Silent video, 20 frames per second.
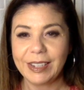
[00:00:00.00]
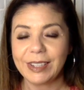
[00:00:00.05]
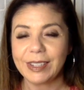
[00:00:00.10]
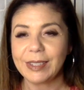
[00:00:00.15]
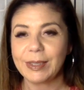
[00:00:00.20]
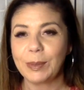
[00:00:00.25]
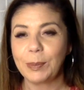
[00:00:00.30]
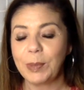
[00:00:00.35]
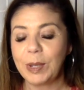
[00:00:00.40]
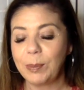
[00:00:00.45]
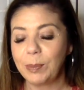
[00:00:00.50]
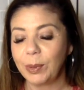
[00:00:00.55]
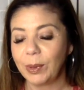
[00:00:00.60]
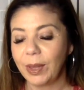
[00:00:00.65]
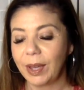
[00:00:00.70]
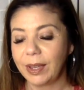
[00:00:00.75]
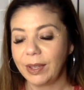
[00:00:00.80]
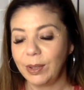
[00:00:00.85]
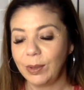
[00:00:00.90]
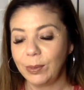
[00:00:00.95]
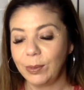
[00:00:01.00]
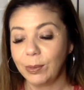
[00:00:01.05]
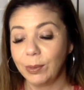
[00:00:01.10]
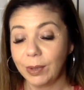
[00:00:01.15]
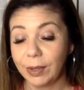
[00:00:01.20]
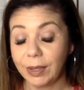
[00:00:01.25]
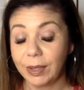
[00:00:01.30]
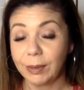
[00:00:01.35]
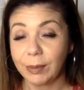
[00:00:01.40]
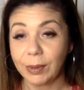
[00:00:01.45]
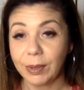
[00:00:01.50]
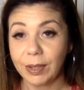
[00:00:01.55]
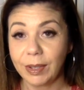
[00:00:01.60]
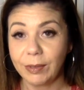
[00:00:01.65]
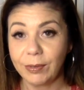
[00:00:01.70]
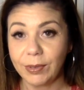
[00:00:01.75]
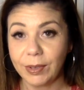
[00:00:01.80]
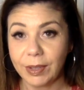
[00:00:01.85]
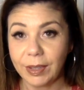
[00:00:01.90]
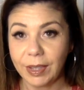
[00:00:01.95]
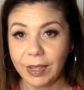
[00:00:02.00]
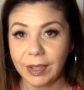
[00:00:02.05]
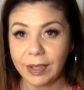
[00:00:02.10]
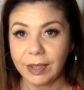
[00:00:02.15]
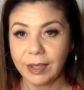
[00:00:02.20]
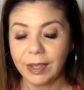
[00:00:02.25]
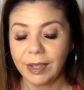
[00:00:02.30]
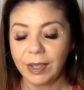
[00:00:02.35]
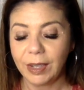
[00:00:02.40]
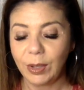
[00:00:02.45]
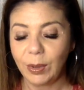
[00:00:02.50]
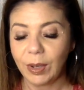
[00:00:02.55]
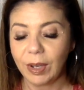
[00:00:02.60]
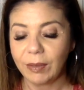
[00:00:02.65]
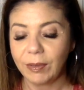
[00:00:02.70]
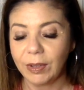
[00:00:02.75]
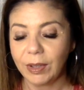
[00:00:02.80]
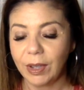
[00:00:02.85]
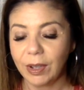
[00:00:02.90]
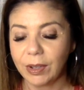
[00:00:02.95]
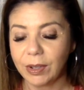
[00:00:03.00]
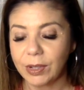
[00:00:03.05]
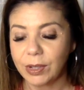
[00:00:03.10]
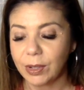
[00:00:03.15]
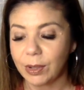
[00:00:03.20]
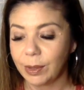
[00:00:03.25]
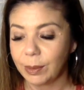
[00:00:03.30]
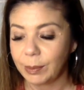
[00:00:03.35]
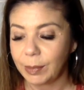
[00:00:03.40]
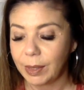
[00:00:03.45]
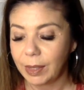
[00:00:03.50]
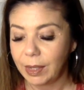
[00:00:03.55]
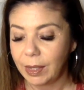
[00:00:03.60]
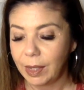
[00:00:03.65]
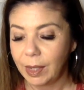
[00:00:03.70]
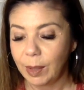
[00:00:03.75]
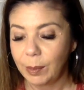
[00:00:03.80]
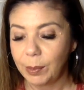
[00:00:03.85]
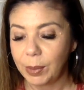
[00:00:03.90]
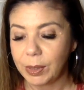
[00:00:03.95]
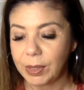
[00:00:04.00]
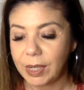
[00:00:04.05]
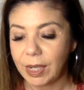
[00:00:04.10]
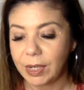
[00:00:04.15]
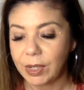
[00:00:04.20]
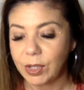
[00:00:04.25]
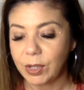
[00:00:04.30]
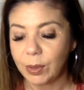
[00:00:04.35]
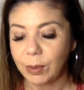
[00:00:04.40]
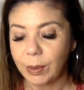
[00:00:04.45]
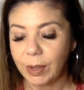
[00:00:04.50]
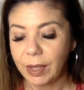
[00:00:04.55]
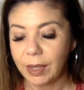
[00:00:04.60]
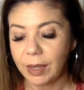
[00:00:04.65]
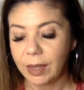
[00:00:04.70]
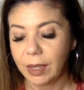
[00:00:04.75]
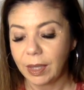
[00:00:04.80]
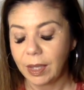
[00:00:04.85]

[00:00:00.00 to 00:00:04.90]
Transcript: Just the people that you really, really feel like you have a long-term potential with.